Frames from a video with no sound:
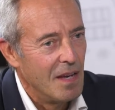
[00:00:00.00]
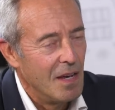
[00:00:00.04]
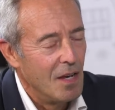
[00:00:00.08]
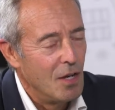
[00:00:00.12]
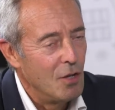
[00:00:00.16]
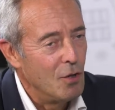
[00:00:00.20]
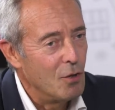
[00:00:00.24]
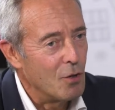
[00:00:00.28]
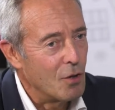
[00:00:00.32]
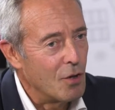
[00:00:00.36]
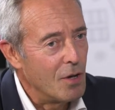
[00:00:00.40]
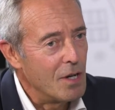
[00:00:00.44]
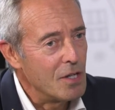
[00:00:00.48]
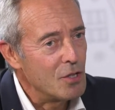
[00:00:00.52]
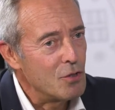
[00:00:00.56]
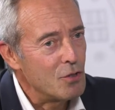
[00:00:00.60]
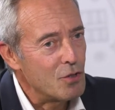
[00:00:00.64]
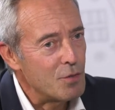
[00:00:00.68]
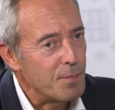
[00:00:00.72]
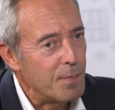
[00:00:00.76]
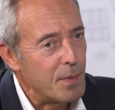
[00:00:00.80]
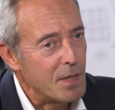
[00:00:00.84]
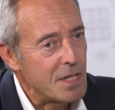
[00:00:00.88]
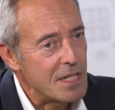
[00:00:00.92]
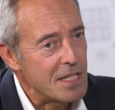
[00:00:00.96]
You know, going to
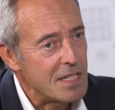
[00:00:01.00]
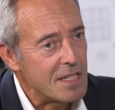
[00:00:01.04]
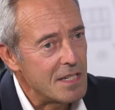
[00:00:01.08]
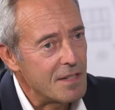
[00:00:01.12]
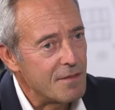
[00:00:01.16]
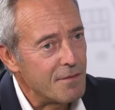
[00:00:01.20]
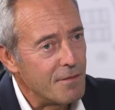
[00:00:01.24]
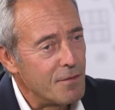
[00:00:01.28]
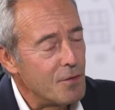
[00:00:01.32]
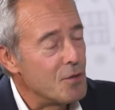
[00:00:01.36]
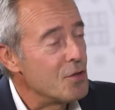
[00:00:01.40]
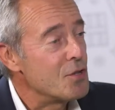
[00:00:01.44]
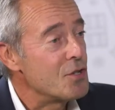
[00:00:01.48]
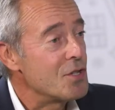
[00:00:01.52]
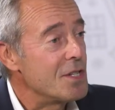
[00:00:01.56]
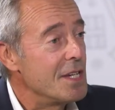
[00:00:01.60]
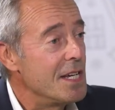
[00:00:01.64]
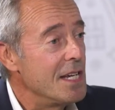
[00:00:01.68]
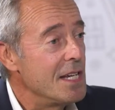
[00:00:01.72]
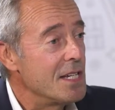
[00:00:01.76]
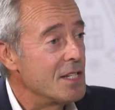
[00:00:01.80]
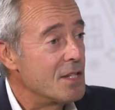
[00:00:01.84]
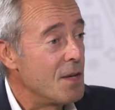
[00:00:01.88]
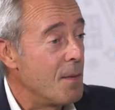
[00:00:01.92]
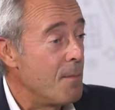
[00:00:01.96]
space first
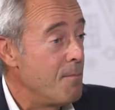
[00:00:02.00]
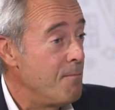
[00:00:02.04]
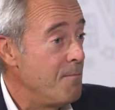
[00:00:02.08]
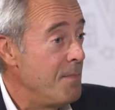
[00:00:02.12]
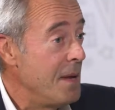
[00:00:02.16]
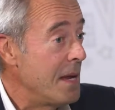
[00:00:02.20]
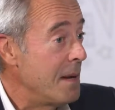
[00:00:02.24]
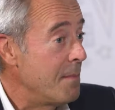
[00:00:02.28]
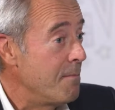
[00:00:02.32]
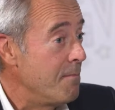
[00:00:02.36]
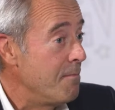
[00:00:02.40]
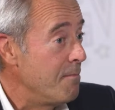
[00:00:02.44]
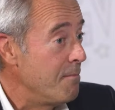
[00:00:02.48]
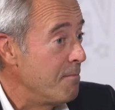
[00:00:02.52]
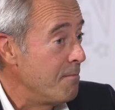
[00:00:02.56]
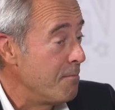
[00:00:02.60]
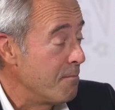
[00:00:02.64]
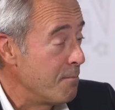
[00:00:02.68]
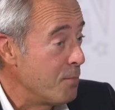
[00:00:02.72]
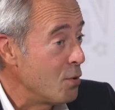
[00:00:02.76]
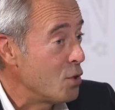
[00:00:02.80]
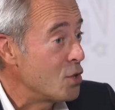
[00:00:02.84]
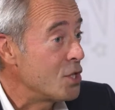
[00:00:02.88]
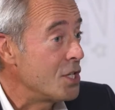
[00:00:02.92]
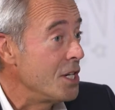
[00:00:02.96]
is a big
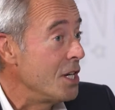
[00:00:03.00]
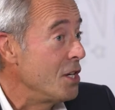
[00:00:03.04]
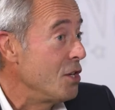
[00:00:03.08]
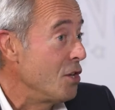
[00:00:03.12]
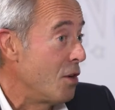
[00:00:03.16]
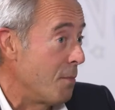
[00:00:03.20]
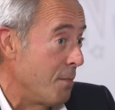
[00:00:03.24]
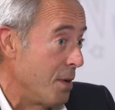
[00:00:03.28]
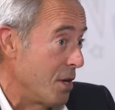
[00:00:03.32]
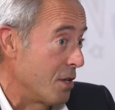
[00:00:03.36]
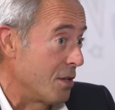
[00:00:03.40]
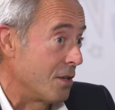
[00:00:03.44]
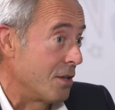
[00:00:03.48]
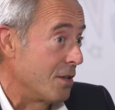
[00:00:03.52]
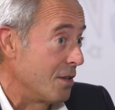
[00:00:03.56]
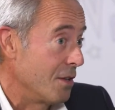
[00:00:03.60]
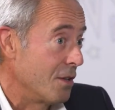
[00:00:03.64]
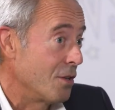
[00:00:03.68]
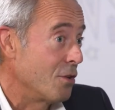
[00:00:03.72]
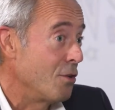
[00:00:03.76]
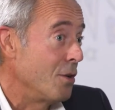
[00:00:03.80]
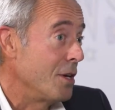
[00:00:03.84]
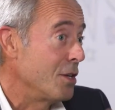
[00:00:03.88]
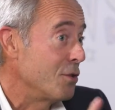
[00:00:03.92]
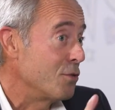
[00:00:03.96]
push in your butt,
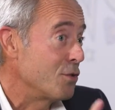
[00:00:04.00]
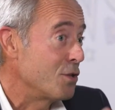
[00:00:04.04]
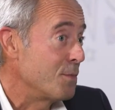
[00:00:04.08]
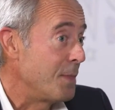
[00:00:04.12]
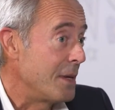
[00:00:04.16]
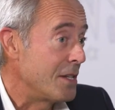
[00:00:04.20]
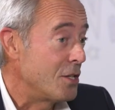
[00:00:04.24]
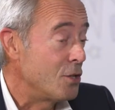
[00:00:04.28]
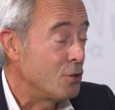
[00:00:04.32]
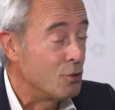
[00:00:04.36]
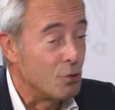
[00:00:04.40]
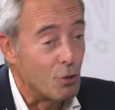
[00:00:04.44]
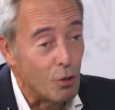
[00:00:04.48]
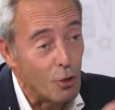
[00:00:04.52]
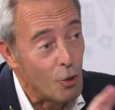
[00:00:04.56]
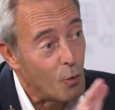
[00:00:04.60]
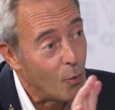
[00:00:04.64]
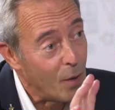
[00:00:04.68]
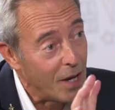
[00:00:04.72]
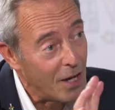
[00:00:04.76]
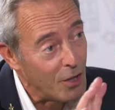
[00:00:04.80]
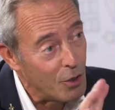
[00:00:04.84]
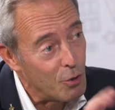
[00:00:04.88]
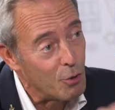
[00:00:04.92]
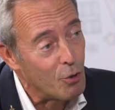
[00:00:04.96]
going to space. You don't know
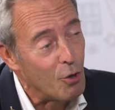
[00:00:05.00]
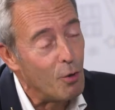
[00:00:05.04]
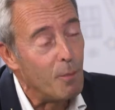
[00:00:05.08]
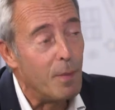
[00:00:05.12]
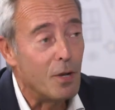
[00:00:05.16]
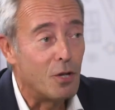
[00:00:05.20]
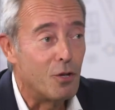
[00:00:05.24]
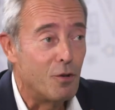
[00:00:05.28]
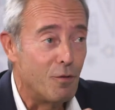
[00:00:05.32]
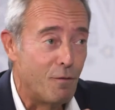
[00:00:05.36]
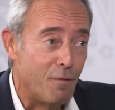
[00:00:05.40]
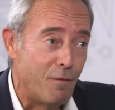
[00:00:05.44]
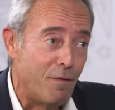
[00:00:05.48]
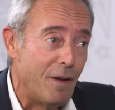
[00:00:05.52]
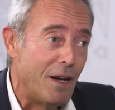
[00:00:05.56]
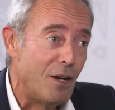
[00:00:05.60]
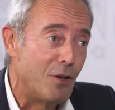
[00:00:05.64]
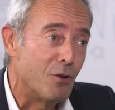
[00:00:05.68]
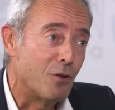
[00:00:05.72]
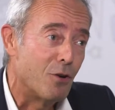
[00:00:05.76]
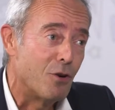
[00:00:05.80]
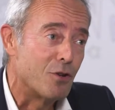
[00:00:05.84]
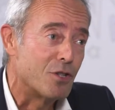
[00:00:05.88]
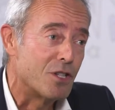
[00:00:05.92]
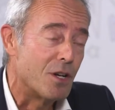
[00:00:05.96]
where you go, but you feel
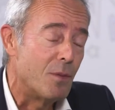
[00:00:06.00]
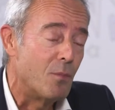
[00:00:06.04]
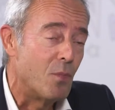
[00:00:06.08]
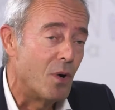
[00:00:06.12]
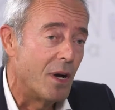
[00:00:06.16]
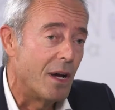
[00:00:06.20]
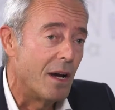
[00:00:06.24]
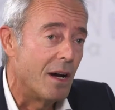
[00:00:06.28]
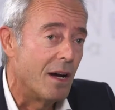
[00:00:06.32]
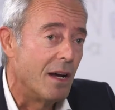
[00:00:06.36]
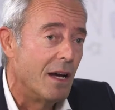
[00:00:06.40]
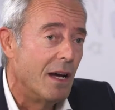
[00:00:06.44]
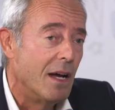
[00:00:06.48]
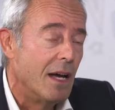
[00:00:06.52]
you go somewhere.